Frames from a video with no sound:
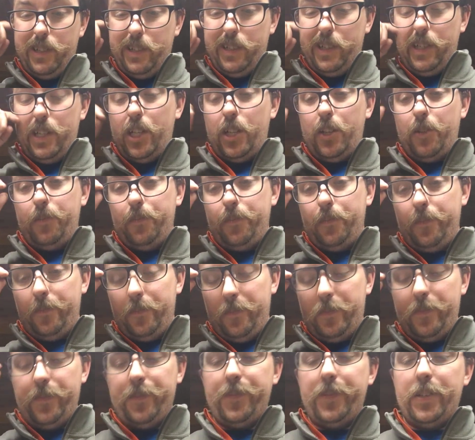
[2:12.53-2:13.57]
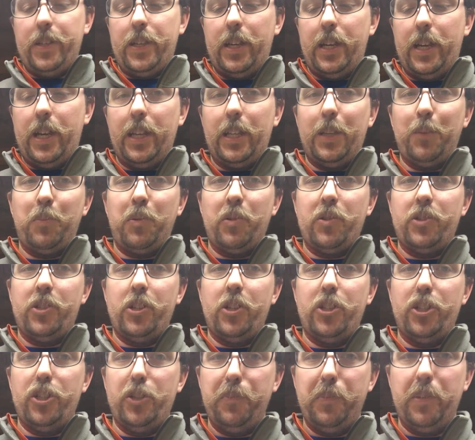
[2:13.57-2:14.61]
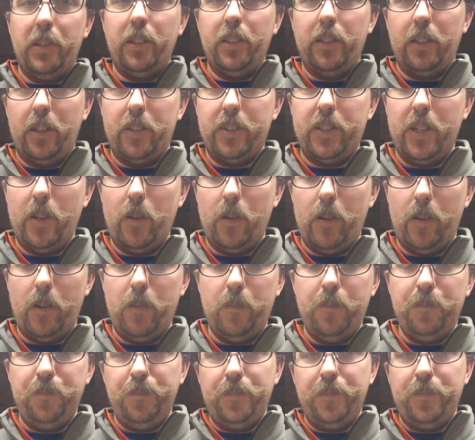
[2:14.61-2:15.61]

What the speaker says: Adley Precision in Midland, Ontario.